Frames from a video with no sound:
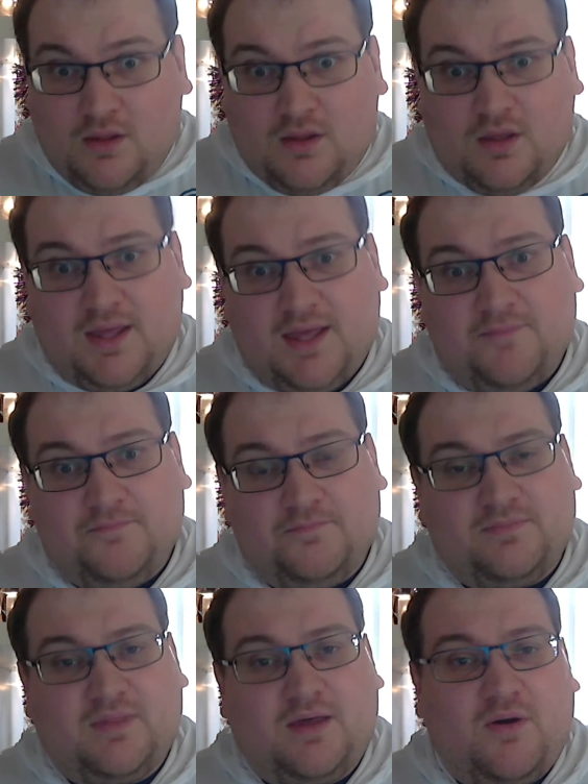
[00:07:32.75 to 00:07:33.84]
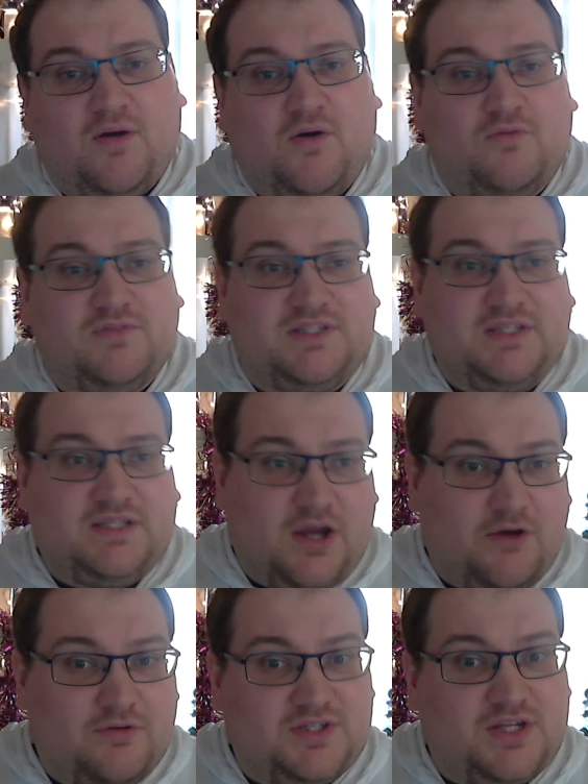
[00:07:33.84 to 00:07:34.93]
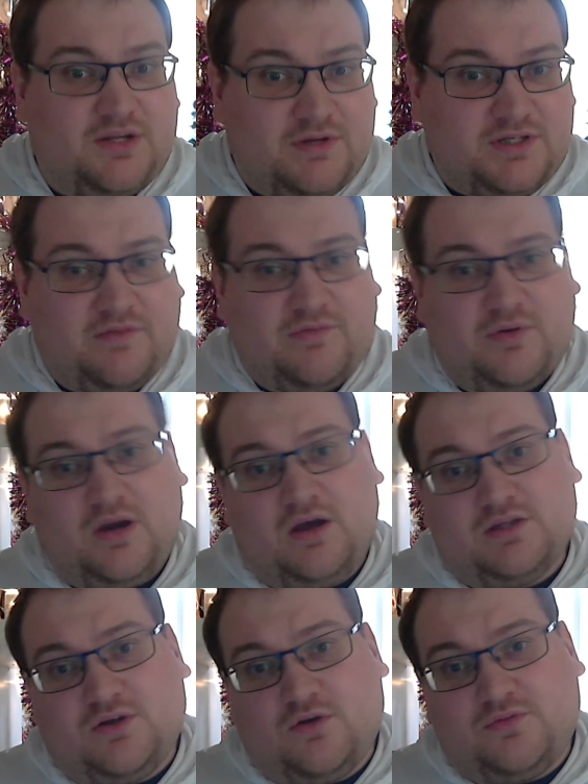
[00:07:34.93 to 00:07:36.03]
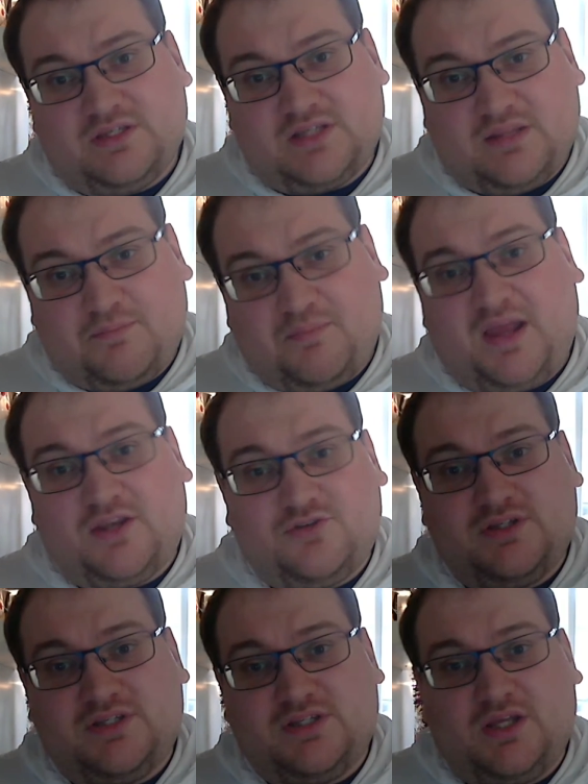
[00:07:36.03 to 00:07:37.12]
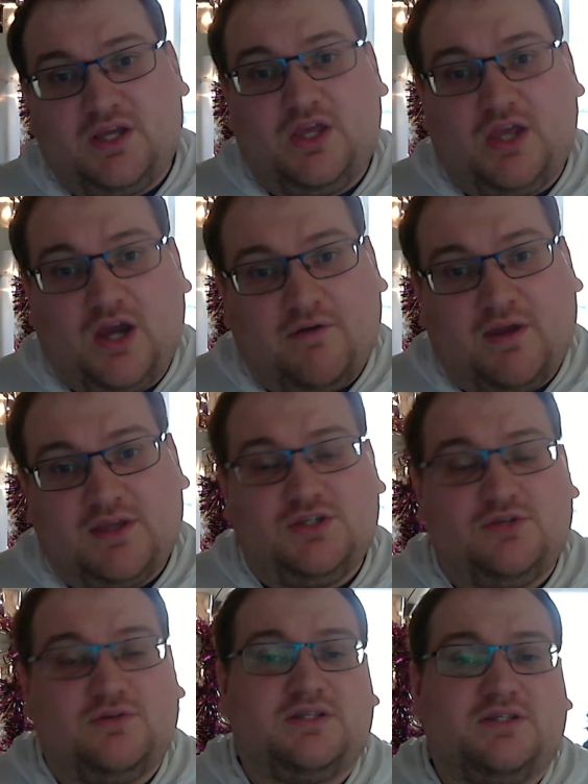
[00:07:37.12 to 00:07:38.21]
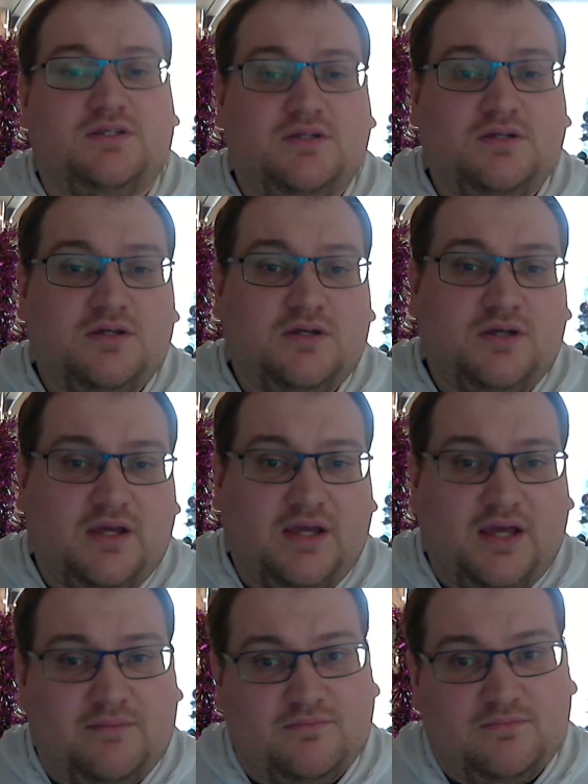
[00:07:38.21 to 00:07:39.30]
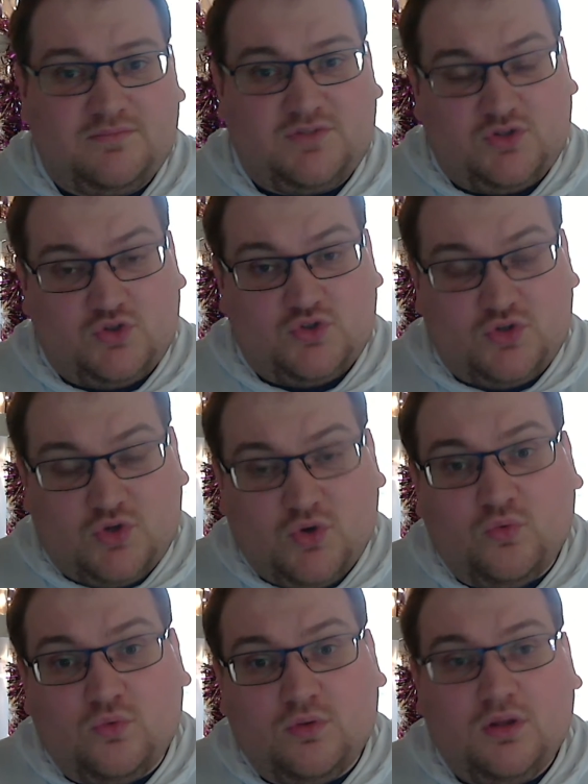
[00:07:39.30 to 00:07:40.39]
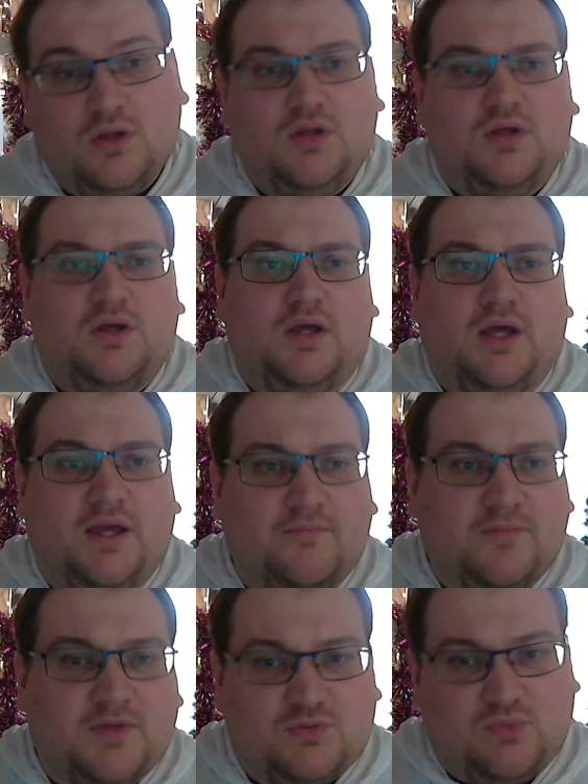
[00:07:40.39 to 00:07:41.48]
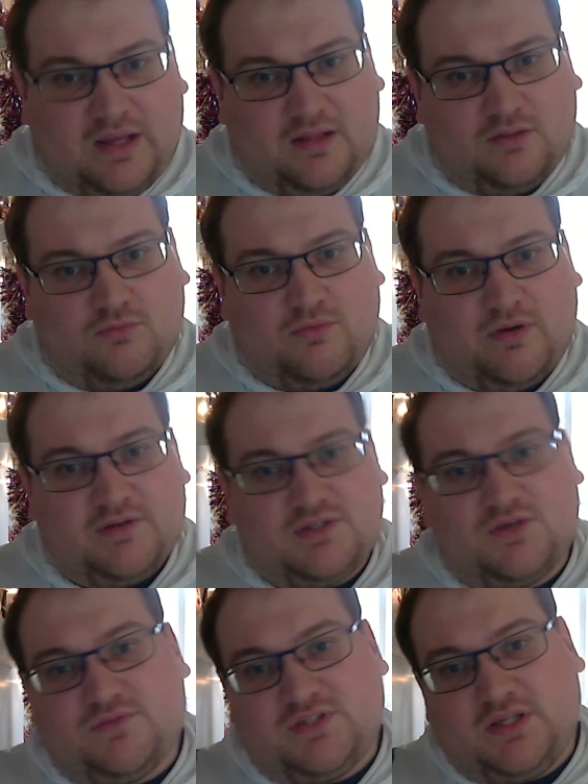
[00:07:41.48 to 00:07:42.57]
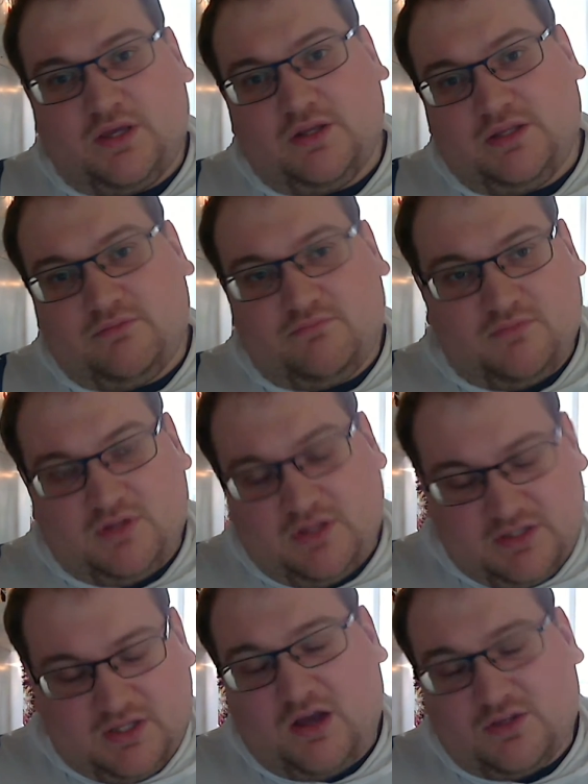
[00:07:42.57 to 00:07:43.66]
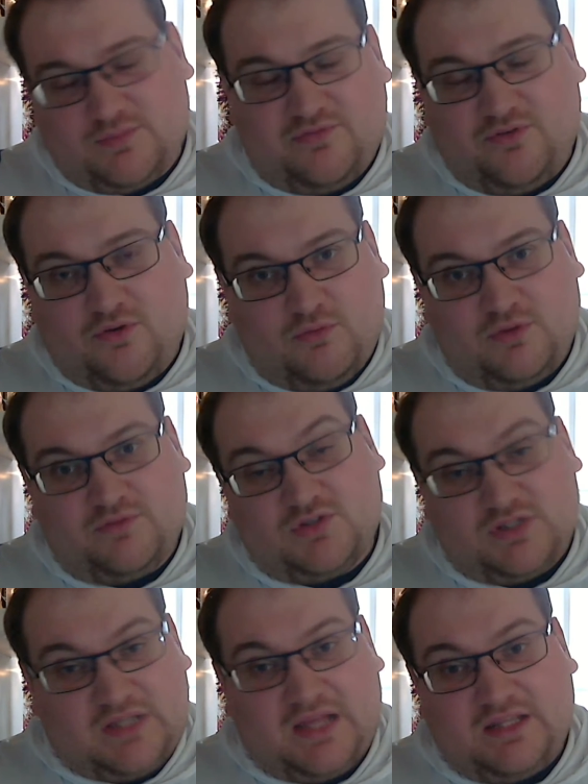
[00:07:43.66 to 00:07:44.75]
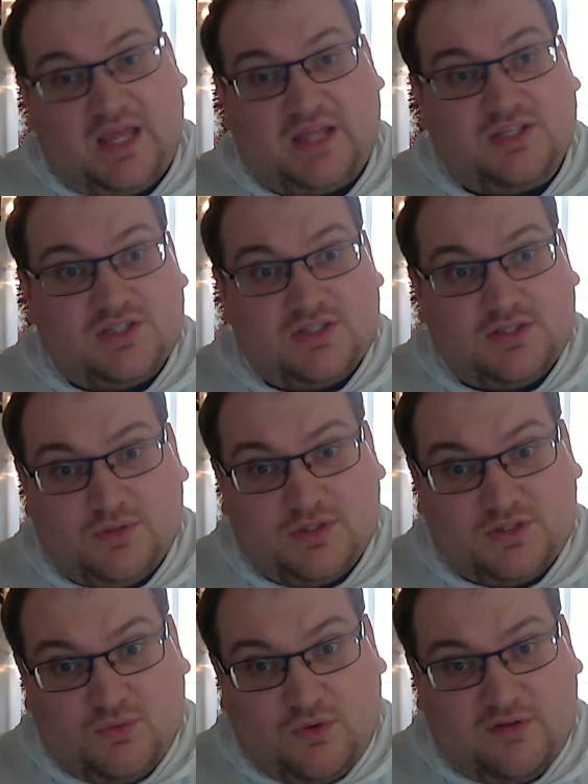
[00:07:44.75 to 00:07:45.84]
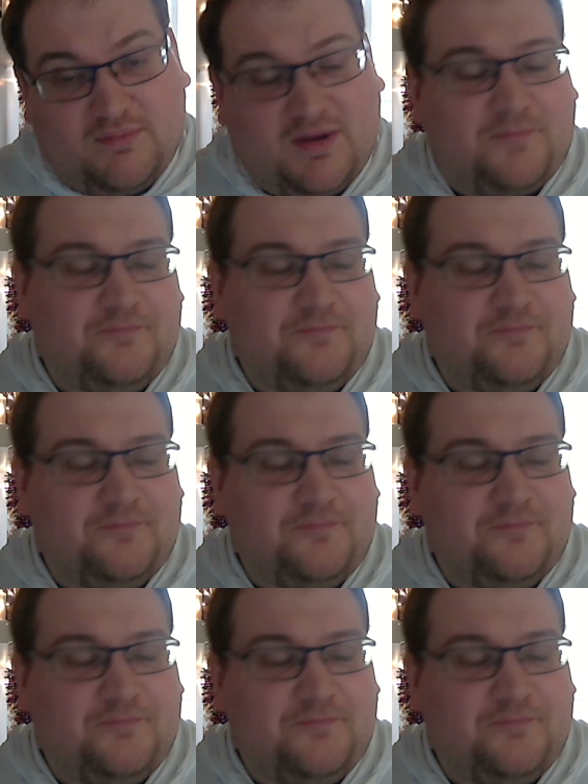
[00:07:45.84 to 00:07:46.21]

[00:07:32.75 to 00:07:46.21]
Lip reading: Now, obviously, these current generation F1 cars have got things like the batteries and the ERS unit to cool as well, whereas obviously the cars before would have just had the engine to worry about.